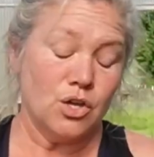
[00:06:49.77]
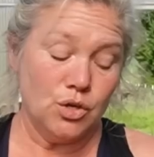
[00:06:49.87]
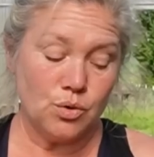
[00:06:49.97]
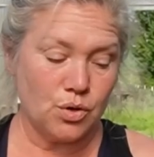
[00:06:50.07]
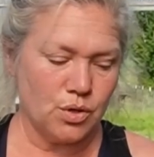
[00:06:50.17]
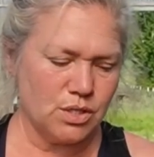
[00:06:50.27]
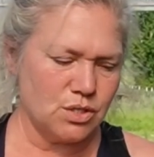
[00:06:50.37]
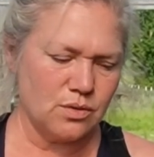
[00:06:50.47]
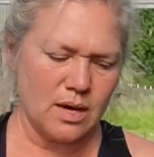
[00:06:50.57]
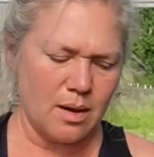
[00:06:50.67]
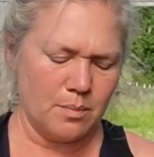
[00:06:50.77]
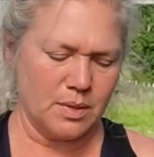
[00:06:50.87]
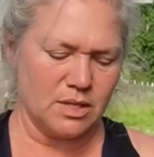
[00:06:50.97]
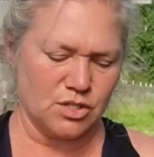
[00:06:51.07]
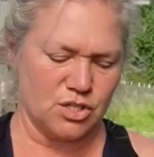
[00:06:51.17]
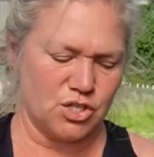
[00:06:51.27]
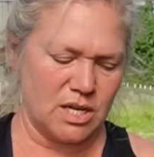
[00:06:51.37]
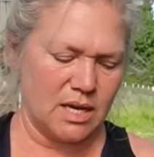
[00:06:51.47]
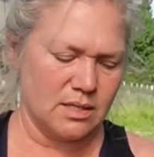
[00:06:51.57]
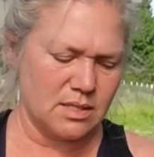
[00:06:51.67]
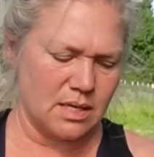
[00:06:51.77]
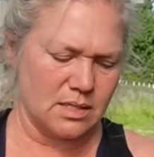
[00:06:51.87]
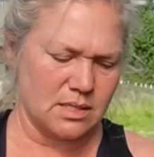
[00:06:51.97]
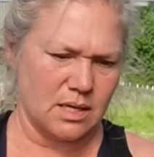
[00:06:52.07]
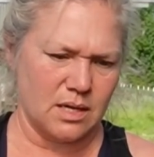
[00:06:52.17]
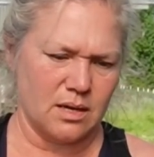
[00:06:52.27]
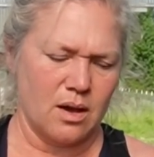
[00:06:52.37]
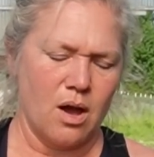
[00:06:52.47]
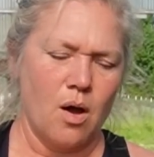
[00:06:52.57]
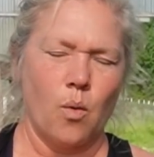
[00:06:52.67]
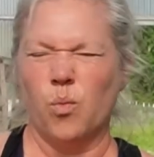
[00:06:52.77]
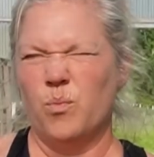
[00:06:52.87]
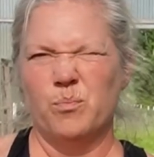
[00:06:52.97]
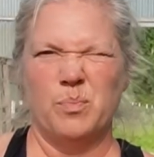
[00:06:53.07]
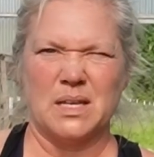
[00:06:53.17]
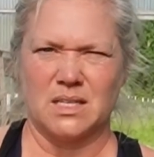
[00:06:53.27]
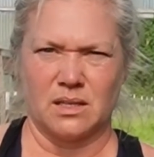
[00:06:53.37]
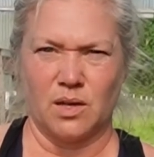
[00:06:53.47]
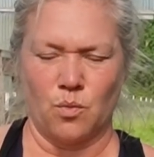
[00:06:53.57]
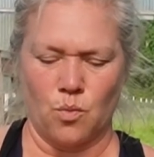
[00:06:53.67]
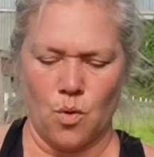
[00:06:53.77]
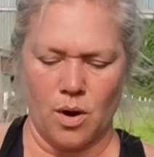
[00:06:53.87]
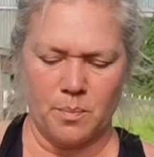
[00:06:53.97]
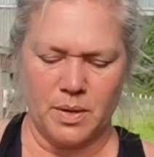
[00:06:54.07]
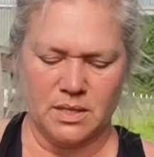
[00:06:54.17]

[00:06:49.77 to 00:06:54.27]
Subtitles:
You could do that, but there's a chance that it's gonna basically warp.